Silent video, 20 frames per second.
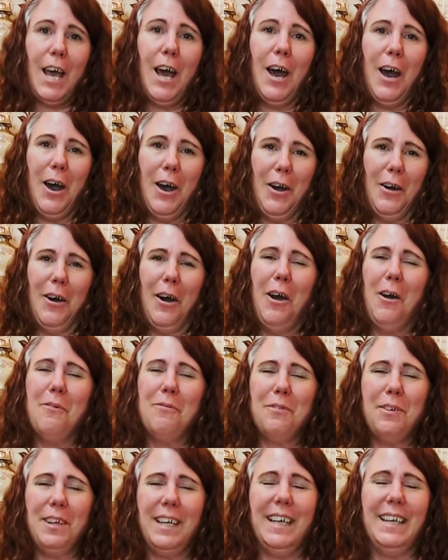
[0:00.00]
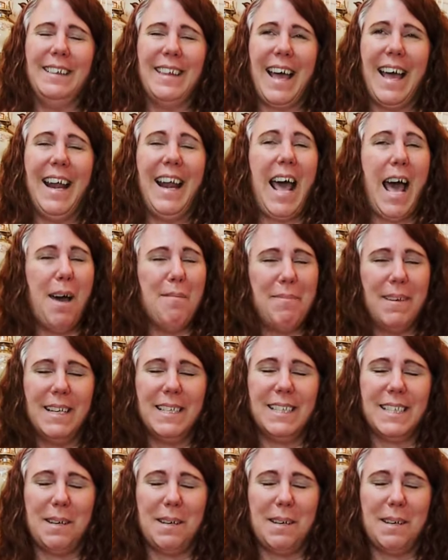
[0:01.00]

So hopefully that happens.